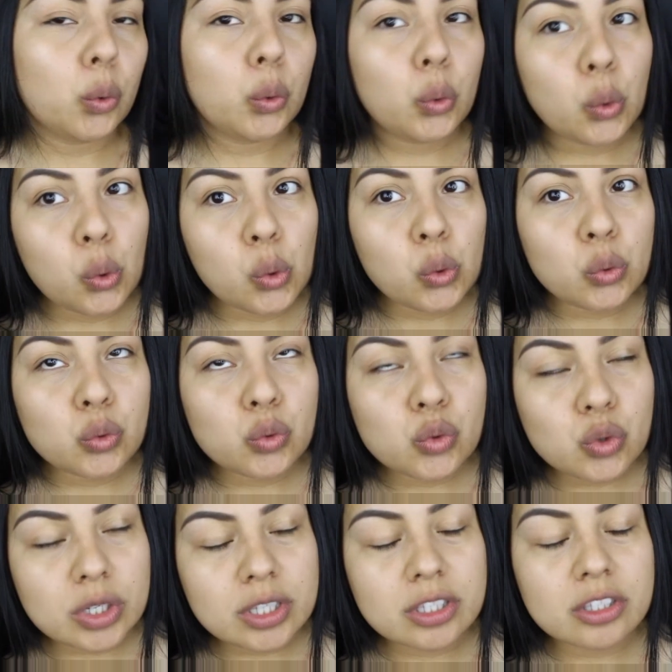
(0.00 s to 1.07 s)
Whew,
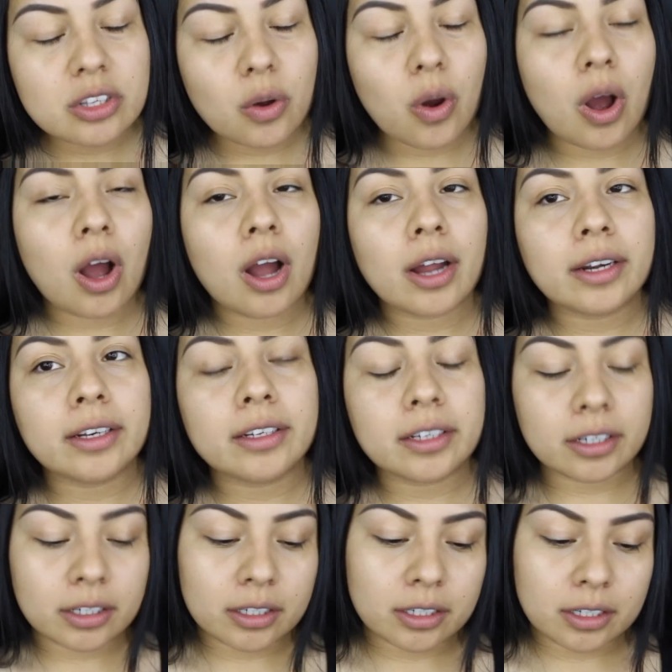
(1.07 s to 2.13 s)
it's so hot in
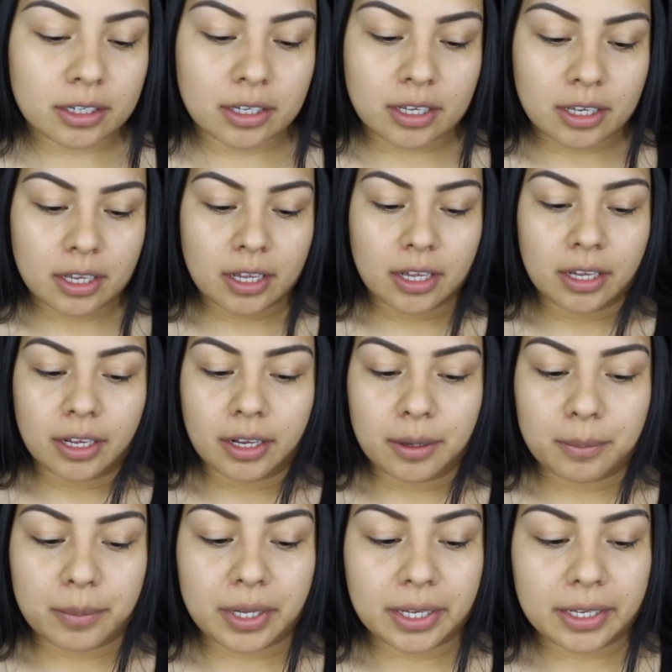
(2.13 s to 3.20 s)
here.
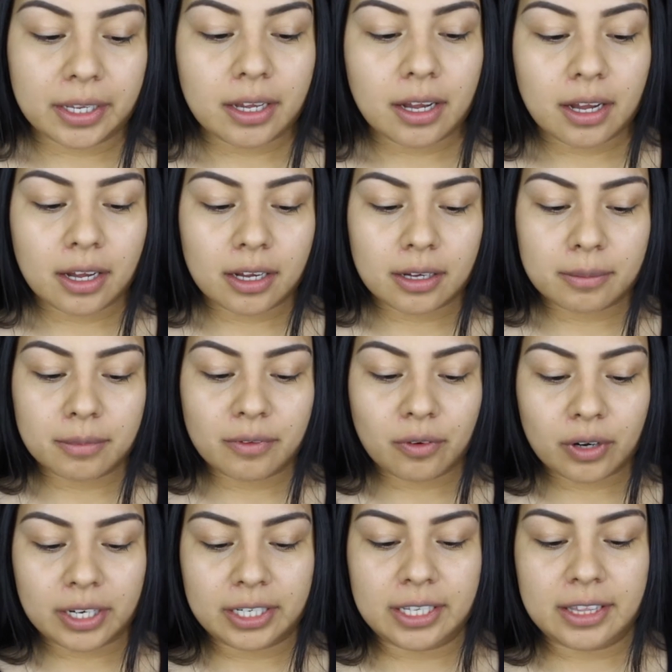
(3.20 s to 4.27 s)
But
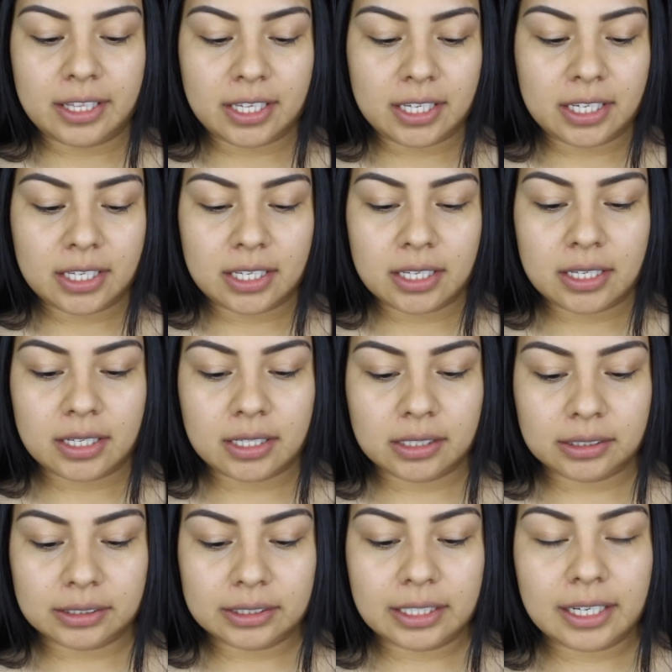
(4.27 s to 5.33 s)
before anything,
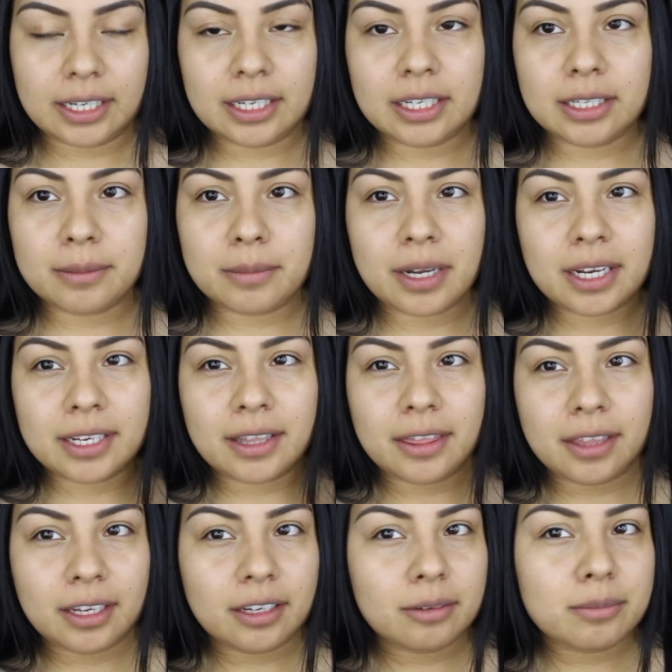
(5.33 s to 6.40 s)
I
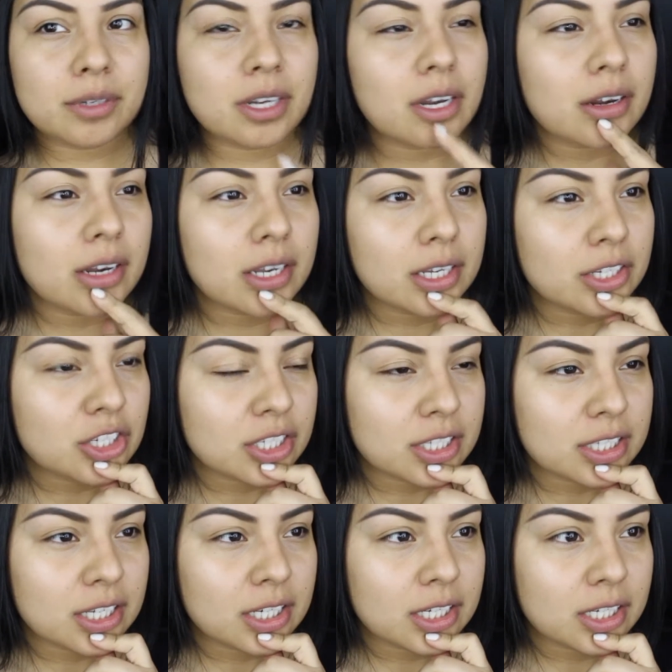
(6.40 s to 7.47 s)
think I'm
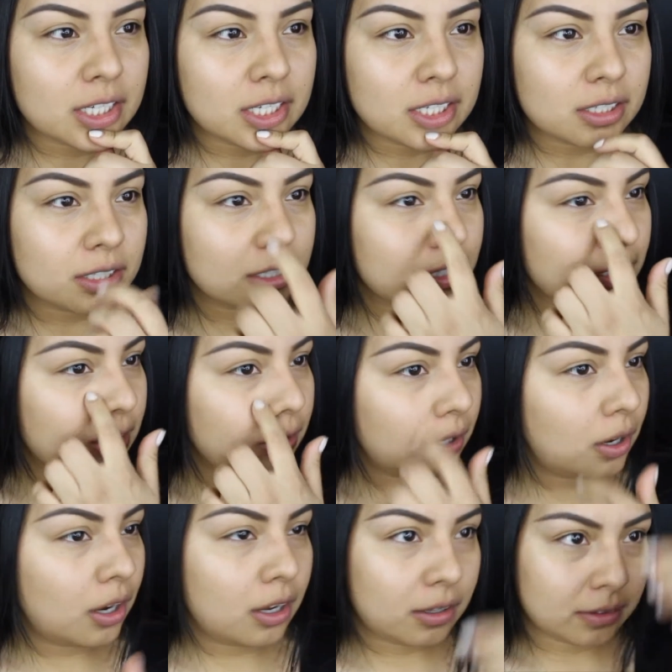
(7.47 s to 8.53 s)
just gonna
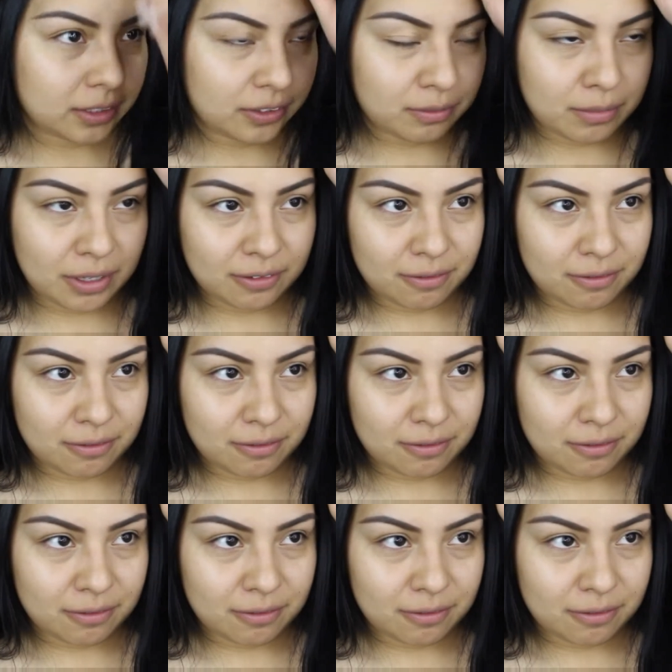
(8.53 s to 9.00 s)
leave my